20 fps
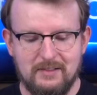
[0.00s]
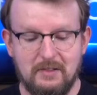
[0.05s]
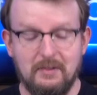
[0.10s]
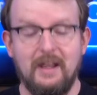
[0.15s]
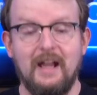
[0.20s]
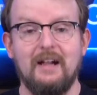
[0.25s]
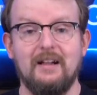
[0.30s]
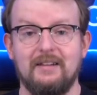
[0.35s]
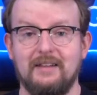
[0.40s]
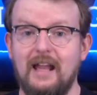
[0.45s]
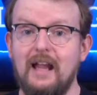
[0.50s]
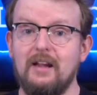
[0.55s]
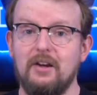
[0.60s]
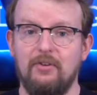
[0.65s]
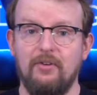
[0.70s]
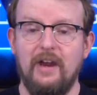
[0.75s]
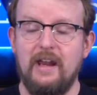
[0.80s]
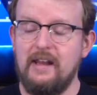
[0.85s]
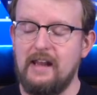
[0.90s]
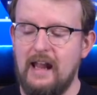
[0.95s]
So that
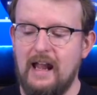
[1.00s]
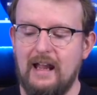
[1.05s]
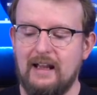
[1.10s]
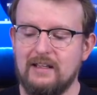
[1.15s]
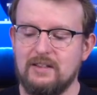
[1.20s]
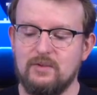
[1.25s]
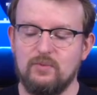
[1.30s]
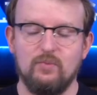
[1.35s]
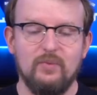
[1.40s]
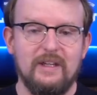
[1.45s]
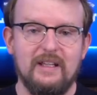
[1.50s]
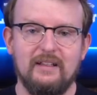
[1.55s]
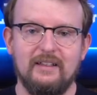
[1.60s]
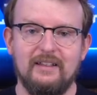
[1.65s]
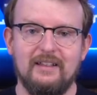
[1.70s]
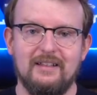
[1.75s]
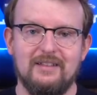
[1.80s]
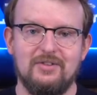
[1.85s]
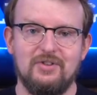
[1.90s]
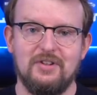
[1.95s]
great axe
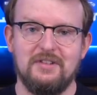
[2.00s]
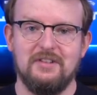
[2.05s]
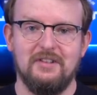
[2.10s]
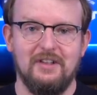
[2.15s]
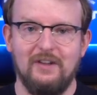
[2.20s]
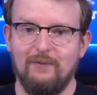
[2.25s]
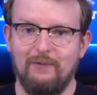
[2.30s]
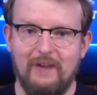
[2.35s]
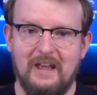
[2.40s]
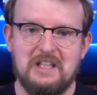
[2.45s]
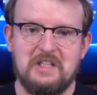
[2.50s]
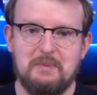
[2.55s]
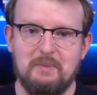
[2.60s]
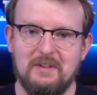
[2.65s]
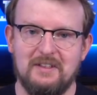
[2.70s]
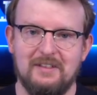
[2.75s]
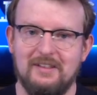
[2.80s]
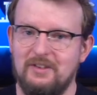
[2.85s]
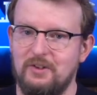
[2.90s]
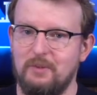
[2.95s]
really is just an
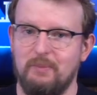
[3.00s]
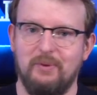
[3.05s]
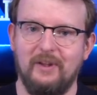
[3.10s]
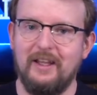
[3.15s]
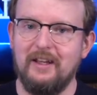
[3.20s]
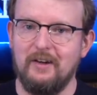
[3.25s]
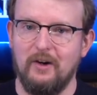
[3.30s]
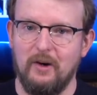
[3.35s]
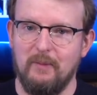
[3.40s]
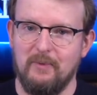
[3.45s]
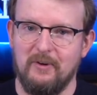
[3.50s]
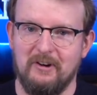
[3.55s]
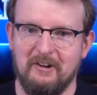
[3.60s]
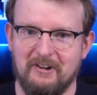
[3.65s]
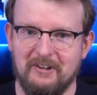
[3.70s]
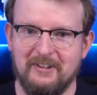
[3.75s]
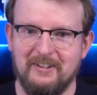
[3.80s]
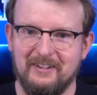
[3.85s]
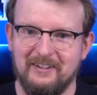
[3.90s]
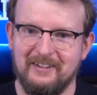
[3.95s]
investment in your plate
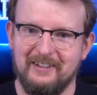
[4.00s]
armor.